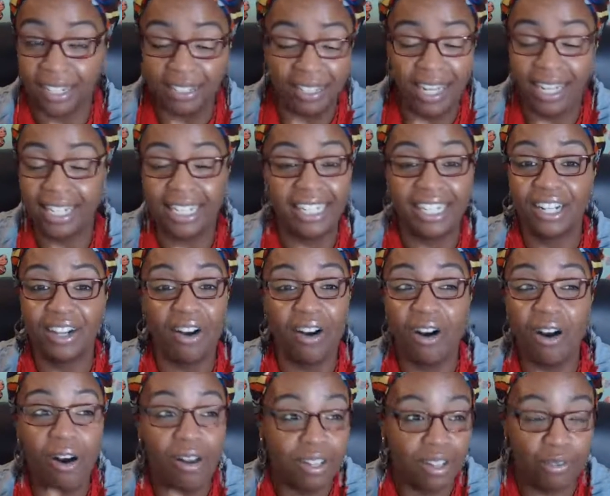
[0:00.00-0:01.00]
You're not getting
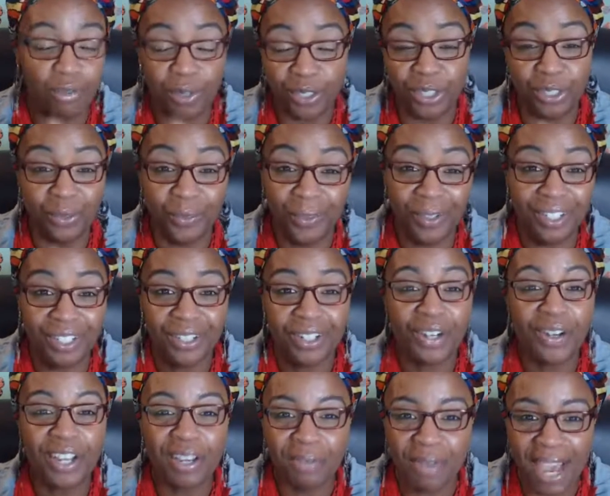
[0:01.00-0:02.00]
all of what you want. You're
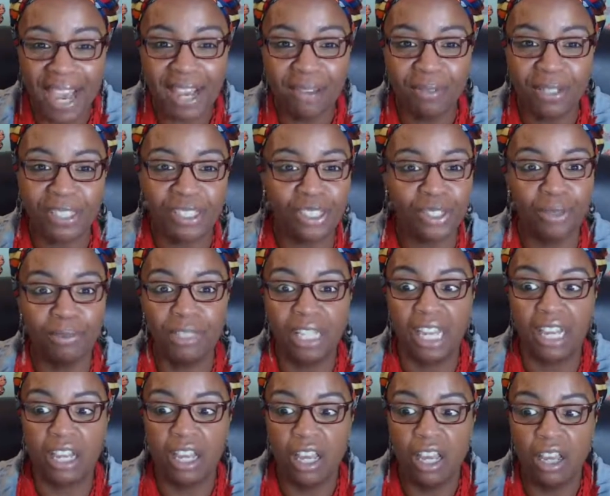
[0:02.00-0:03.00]
going to get mad because you're going to be
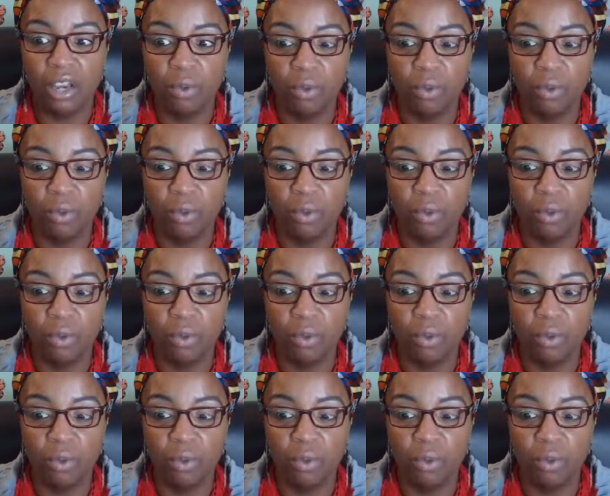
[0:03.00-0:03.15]
like,